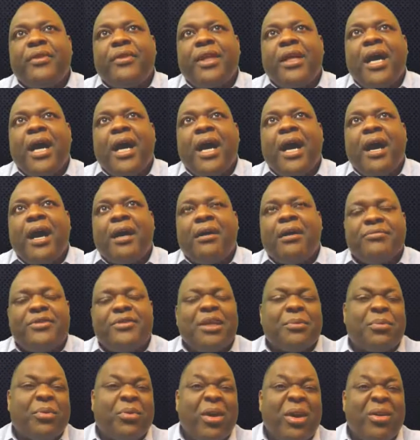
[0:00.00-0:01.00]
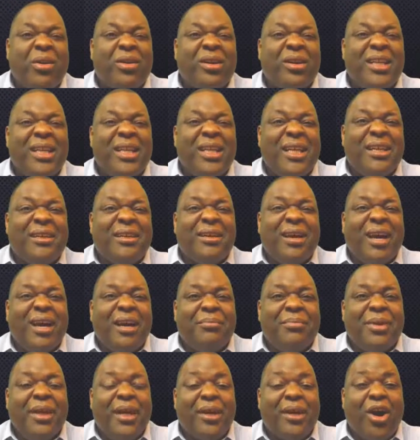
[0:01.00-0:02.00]
temporarily
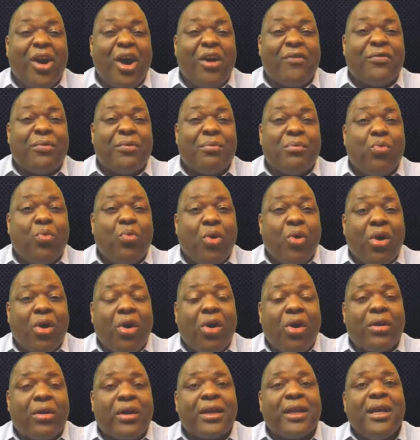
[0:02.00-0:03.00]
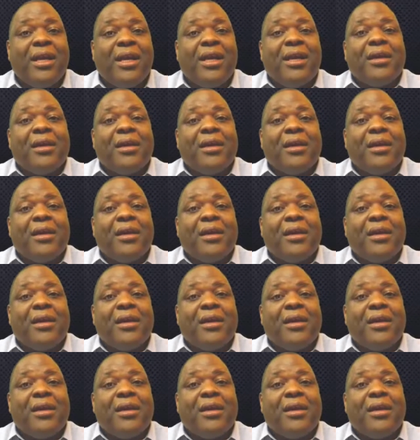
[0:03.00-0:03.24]
being off from work,